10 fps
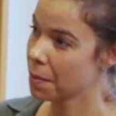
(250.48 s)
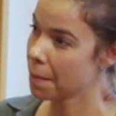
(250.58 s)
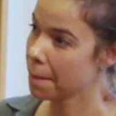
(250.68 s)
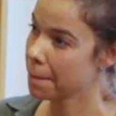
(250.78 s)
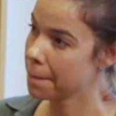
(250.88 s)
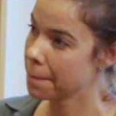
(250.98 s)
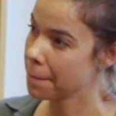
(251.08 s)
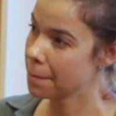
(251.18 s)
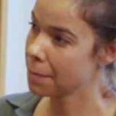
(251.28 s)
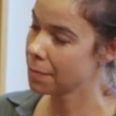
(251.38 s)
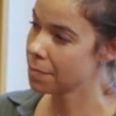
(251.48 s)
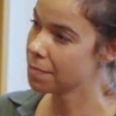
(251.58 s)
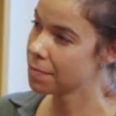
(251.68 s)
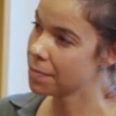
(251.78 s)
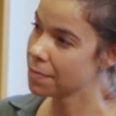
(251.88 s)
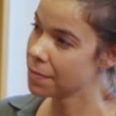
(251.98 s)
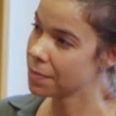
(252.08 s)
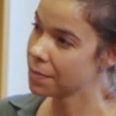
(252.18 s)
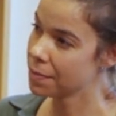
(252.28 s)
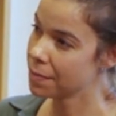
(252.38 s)

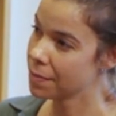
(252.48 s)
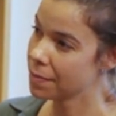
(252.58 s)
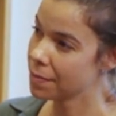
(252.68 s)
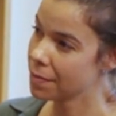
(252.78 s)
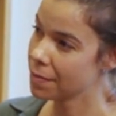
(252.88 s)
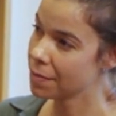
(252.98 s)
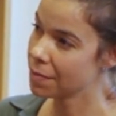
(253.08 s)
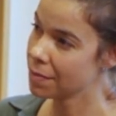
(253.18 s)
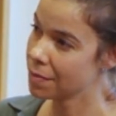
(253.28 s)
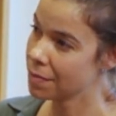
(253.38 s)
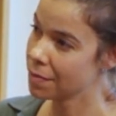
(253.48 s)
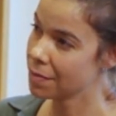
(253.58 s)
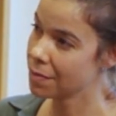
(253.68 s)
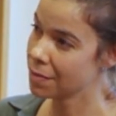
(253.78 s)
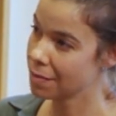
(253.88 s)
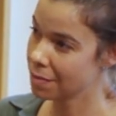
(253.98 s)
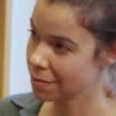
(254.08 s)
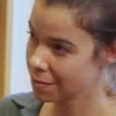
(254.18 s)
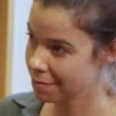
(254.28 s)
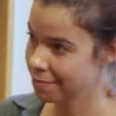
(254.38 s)

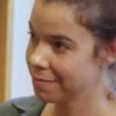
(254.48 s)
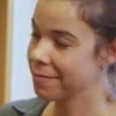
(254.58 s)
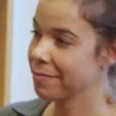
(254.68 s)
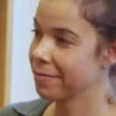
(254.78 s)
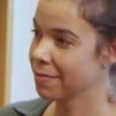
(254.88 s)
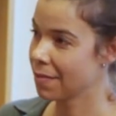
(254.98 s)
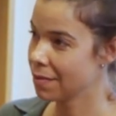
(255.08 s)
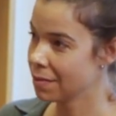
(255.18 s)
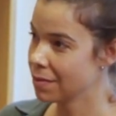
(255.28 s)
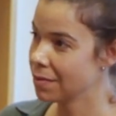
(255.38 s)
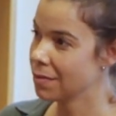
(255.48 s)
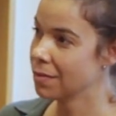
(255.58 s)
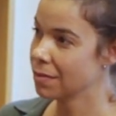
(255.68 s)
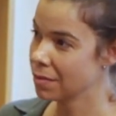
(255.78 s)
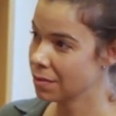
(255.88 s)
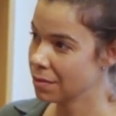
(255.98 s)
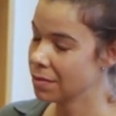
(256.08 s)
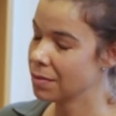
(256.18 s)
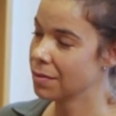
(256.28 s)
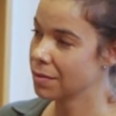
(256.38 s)

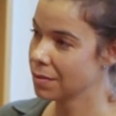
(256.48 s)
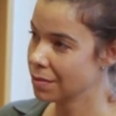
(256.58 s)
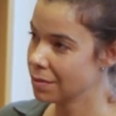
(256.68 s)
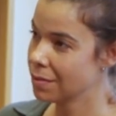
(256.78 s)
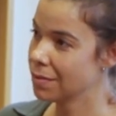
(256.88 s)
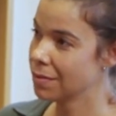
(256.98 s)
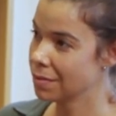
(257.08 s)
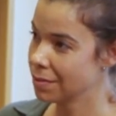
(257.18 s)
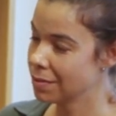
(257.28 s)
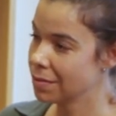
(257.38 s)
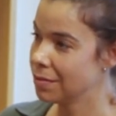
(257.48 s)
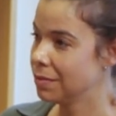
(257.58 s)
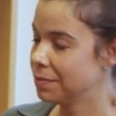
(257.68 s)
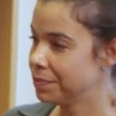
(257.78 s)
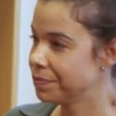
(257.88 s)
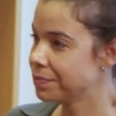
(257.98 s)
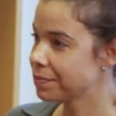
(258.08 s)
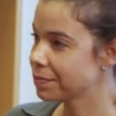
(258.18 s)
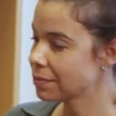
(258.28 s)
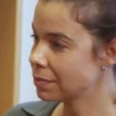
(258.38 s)
No words are spoken by the person on screen.